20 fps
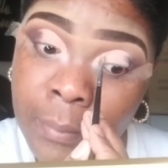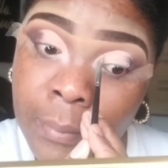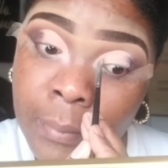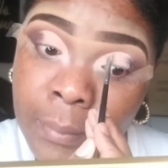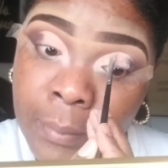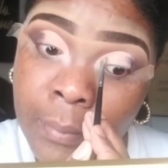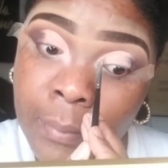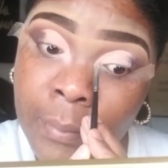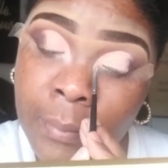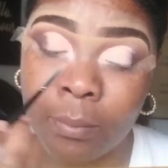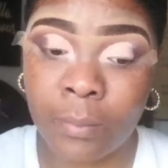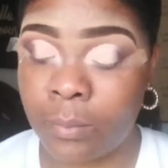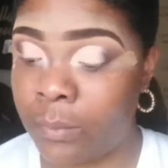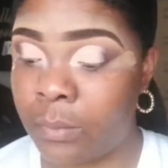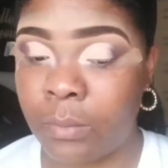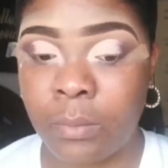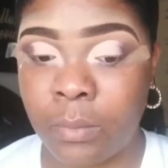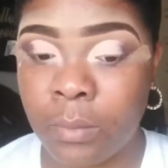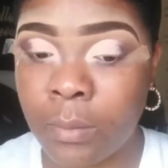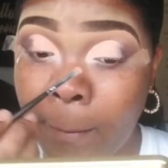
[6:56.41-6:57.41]
trying to
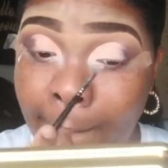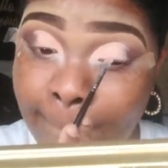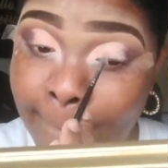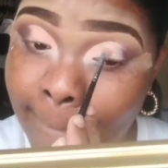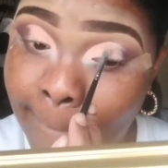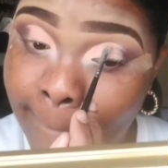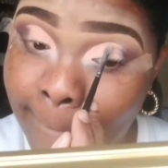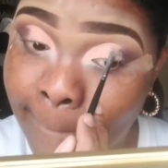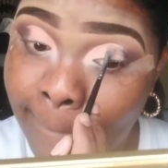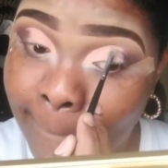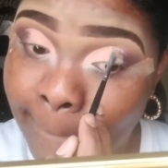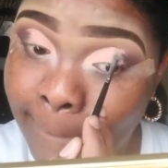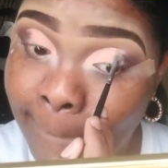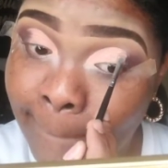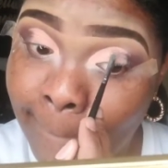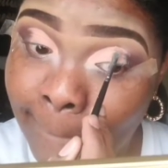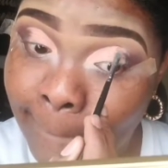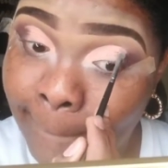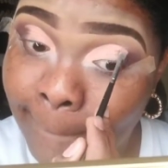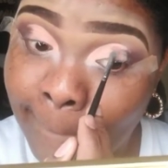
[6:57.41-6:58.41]
blend it as
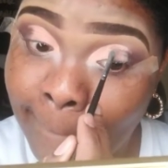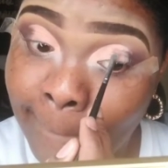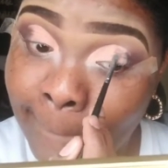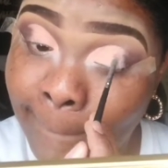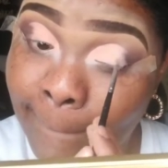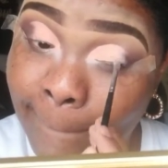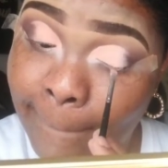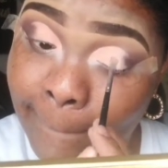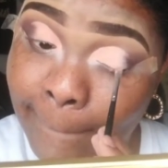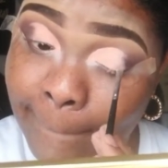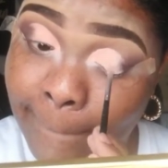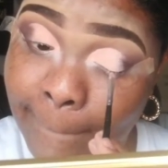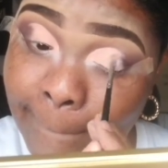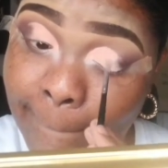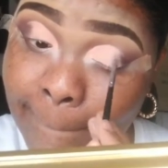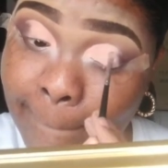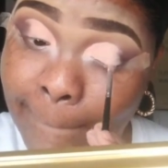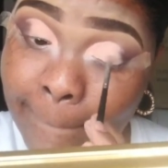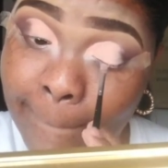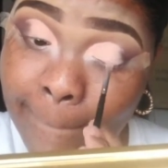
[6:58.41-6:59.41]
best as
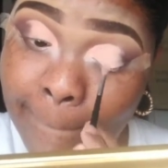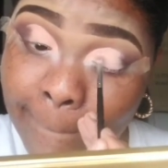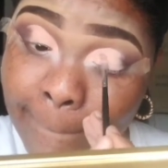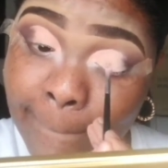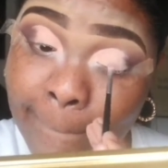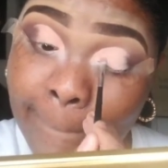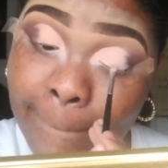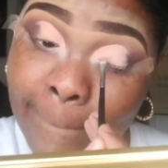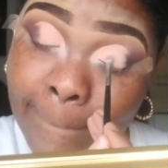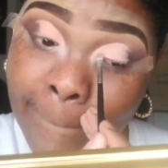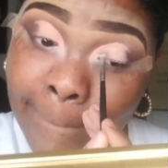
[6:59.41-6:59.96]
possible.